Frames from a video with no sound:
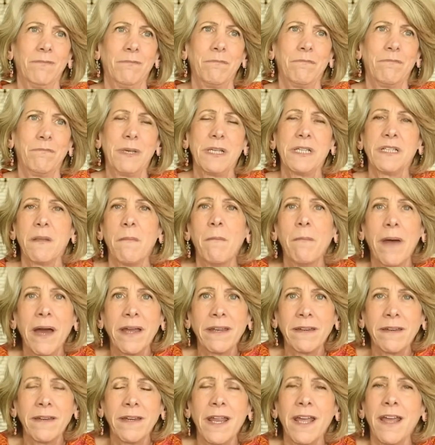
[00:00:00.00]
piece of
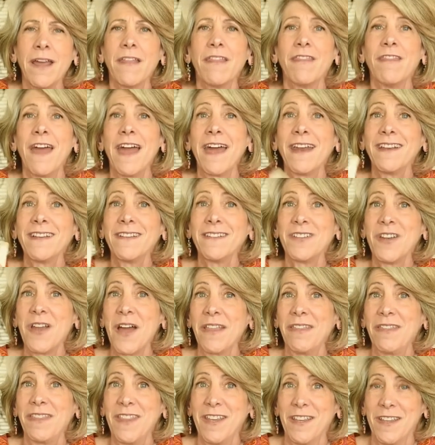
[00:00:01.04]
mutton, that is
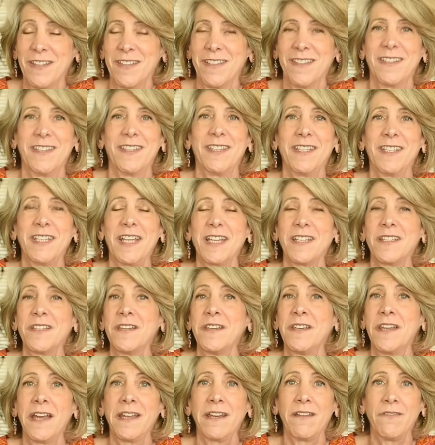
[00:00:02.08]
not this. This has
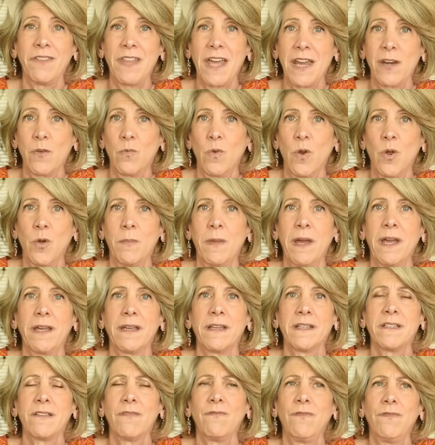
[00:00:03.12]
none of that aroma.
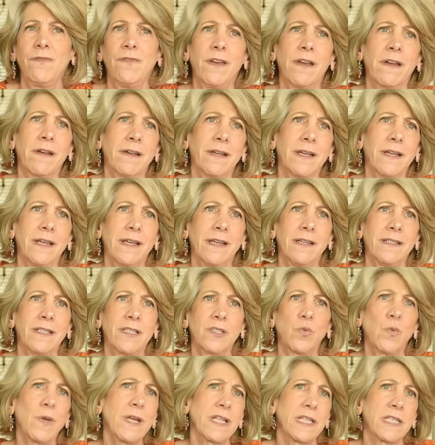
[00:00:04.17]
It's very
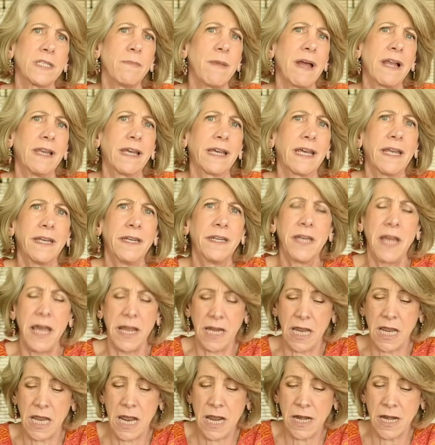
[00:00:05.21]
sweet smelling and
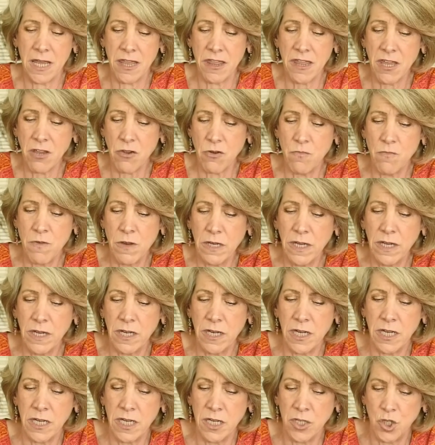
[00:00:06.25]
nutty, and I think you're really
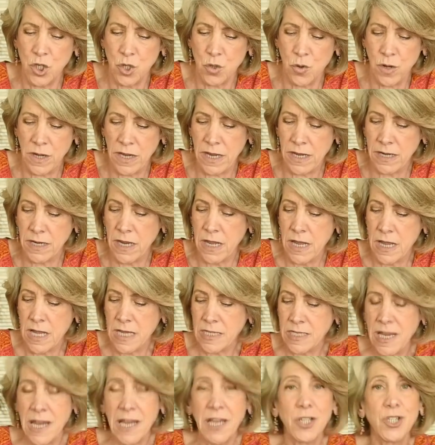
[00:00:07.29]
going to enjoy it.
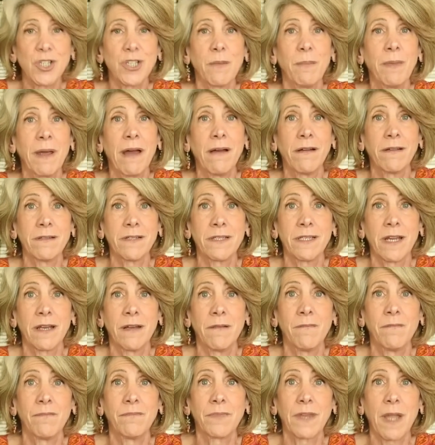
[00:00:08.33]
It's aged about
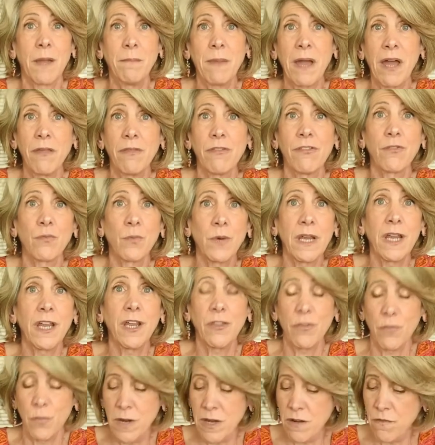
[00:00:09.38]

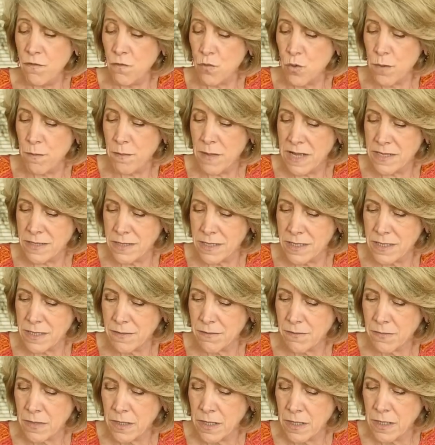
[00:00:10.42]
3 to 4
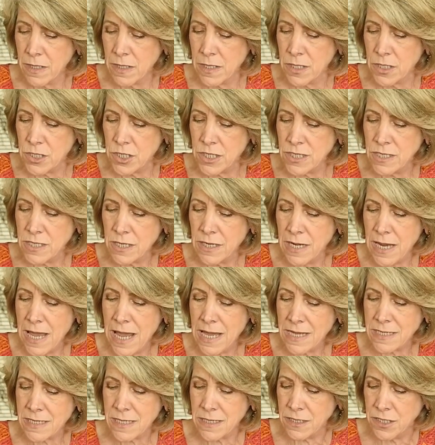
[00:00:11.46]
months. She's an
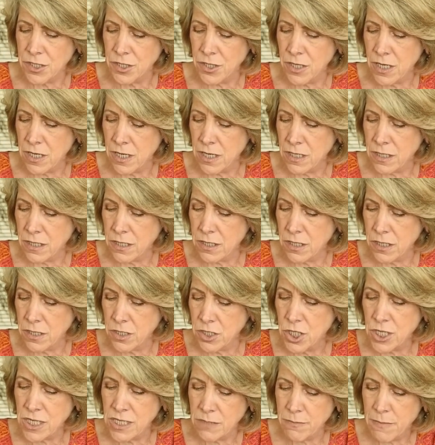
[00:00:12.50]
excellent
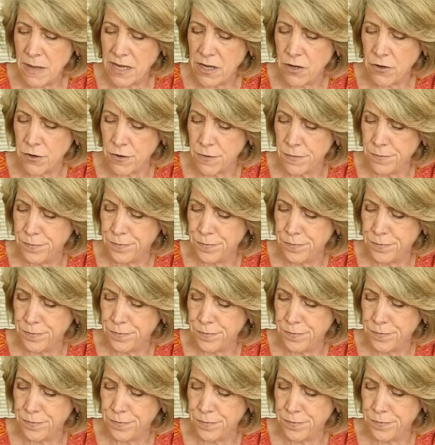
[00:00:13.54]
cheesemaker.